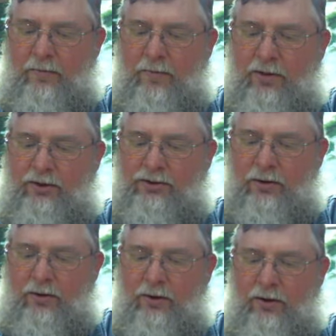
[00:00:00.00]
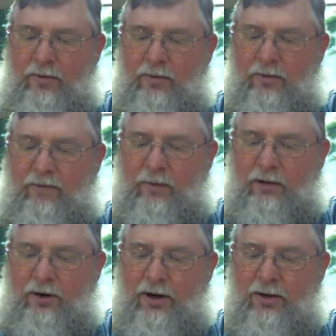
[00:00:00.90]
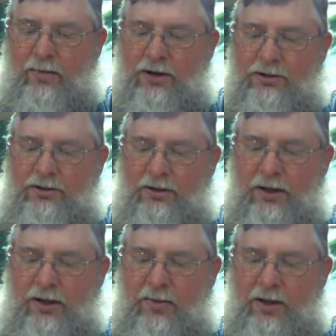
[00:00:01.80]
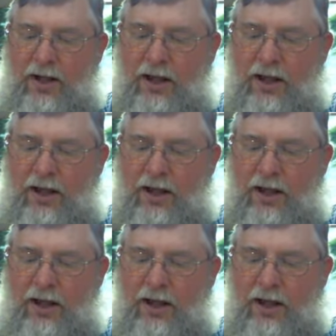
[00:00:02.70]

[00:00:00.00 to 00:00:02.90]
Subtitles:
by the sword before their enemies, and by the